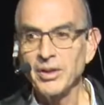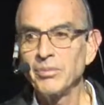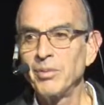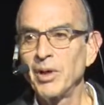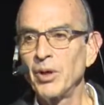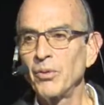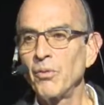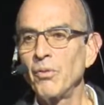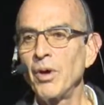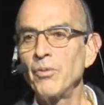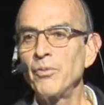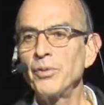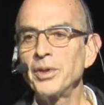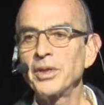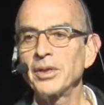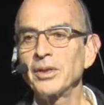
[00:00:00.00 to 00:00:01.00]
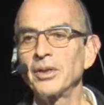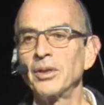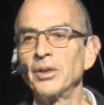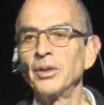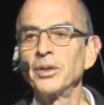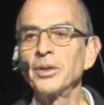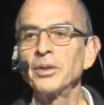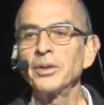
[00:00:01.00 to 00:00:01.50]
about what we can
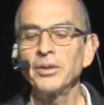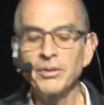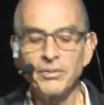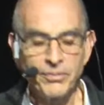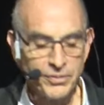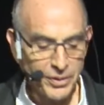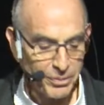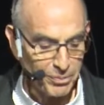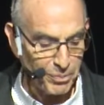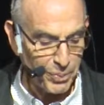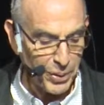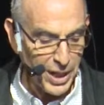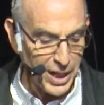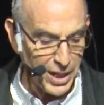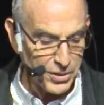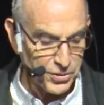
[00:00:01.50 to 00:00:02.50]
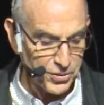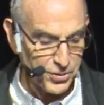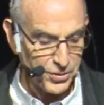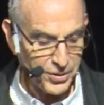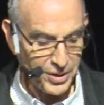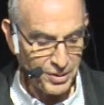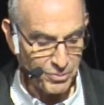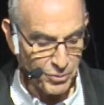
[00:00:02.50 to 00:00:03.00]
learn from
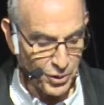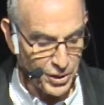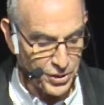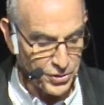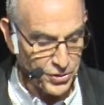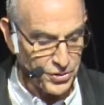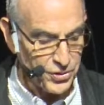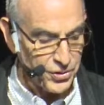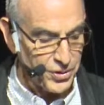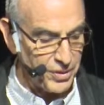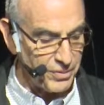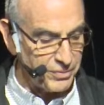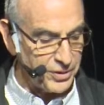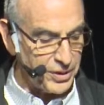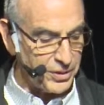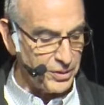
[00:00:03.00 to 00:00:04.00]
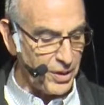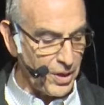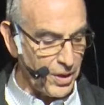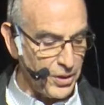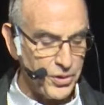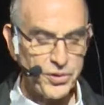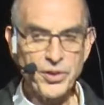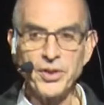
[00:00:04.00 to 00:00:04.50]
past embraces of
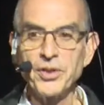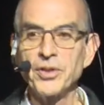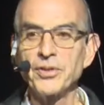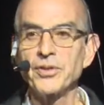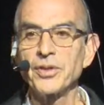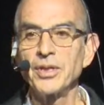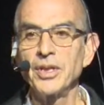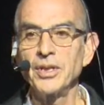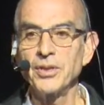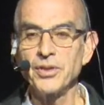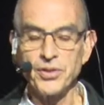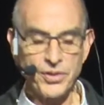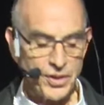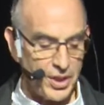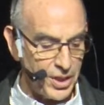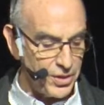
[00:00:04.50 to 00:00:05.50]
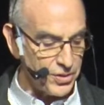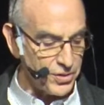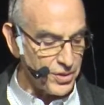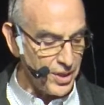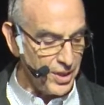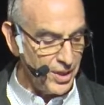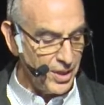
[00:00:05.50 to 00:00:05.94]
technologies in cities.